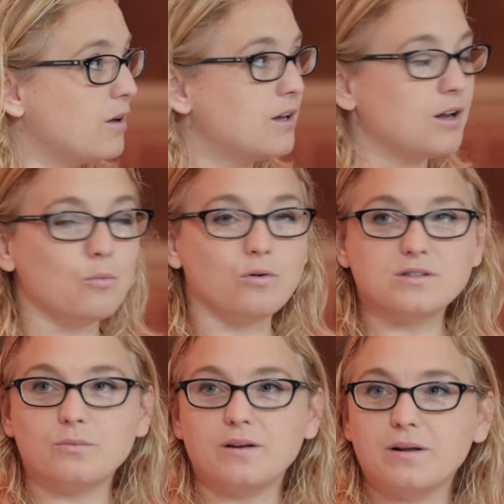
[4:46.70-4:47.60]

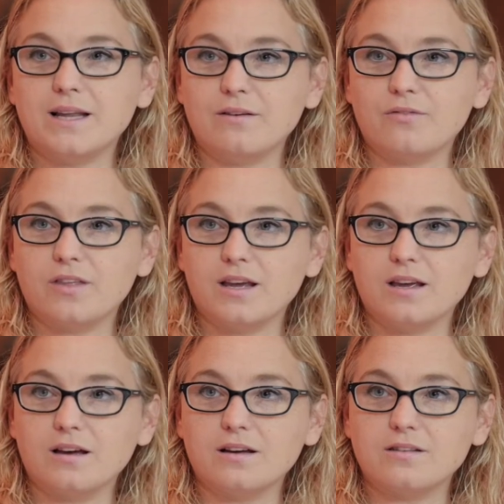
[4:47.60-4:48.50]
What do we believe
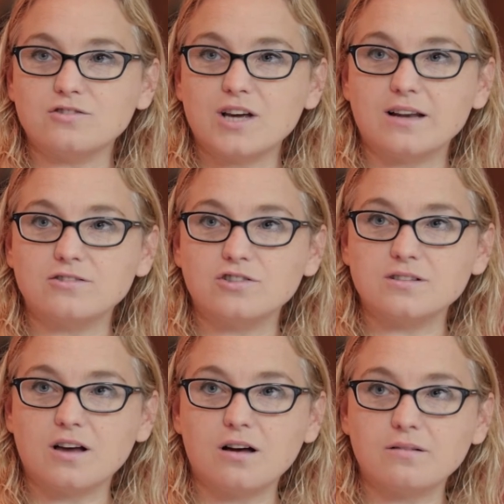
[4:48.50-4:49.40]
the
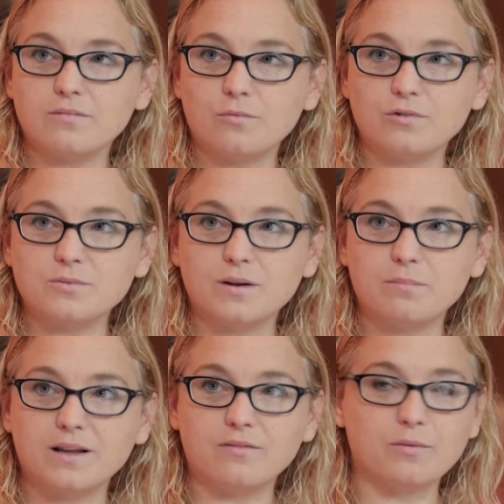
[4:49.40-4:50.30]
challenges are? What do we
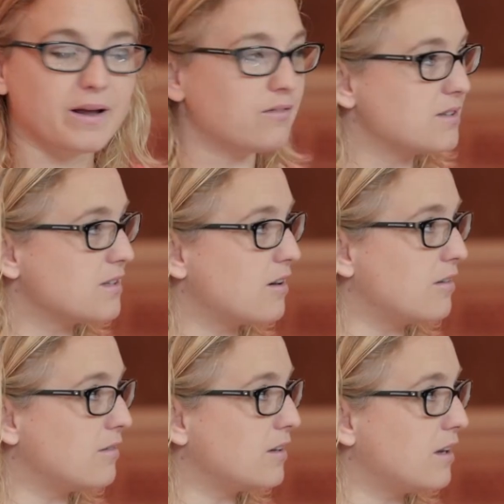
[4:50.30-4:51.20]
believe the benefits
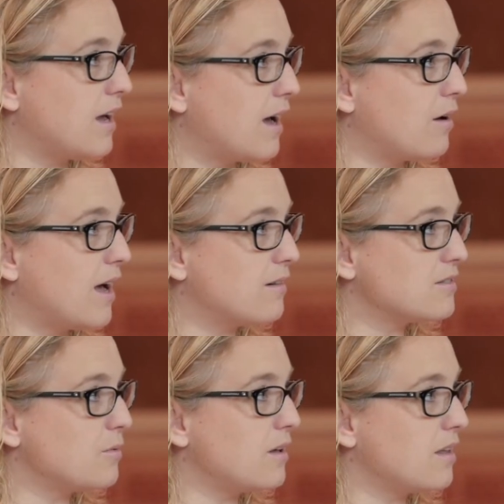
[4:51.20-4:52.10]
are? And
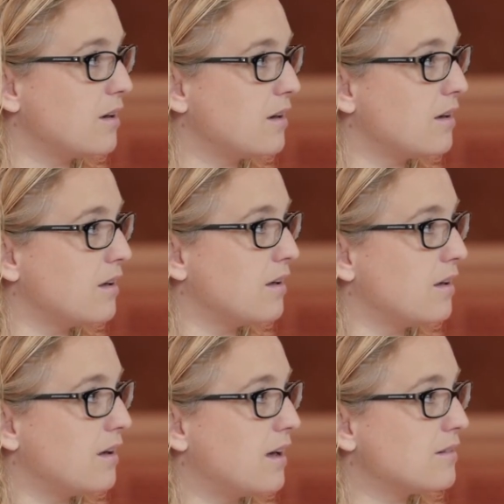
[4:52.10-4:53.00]
how do we think
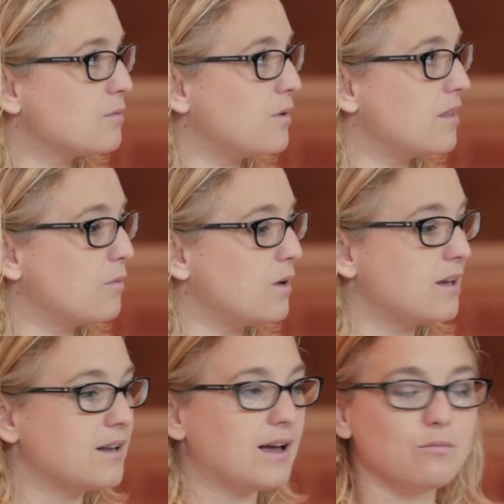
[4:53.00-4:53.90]

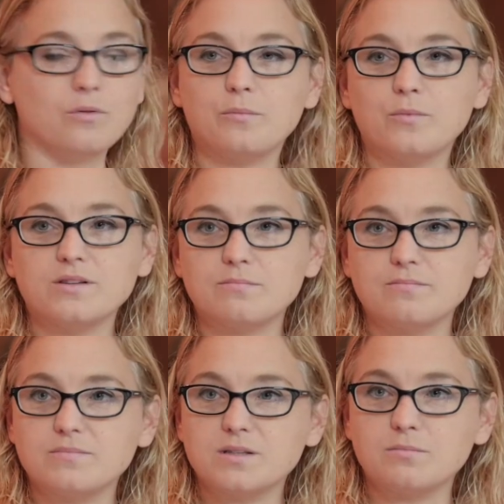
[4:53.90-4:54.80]
we can help them with
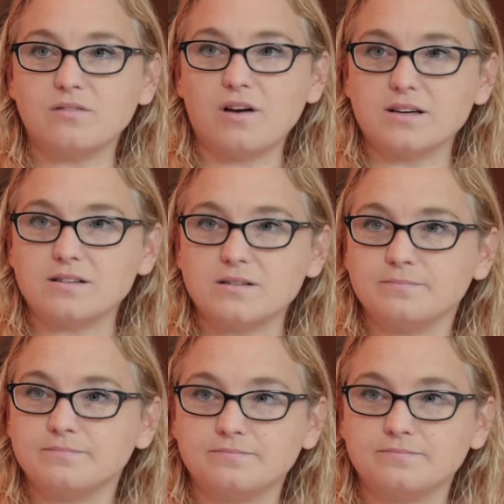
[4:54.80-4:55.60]
some advice?